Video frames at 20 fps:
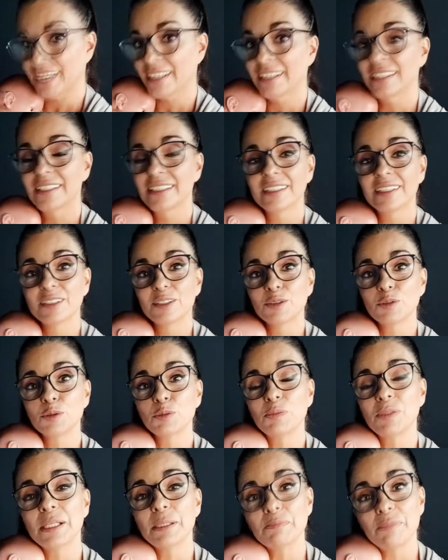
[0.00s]
Don't forget
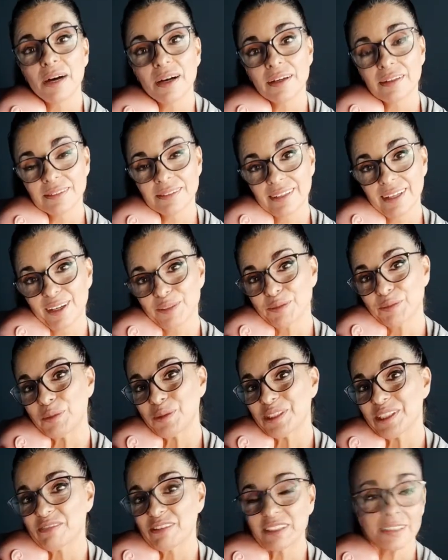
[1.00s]
to ask us
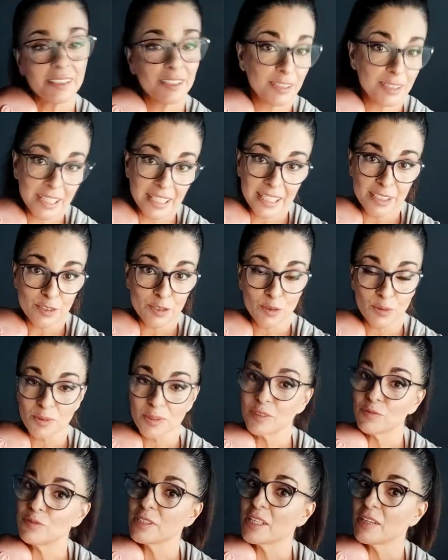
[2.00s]
questions if you have any
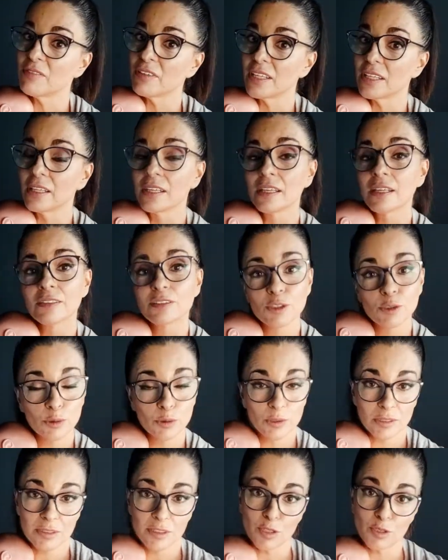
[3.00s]
doubts about the
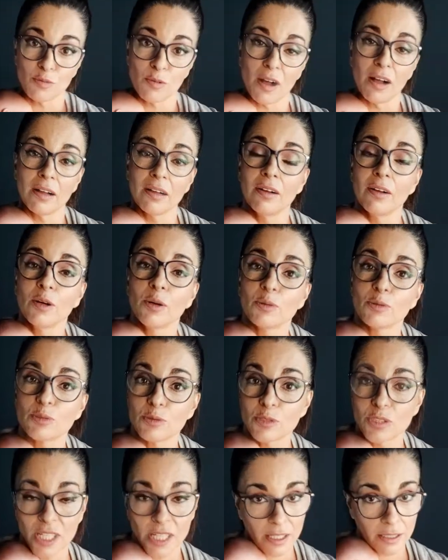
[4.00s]
installation or
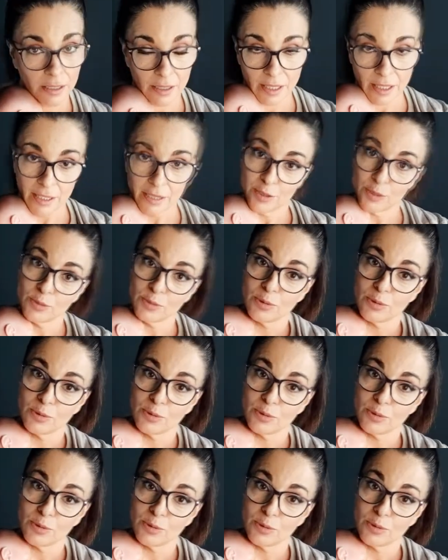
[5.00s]
about the position.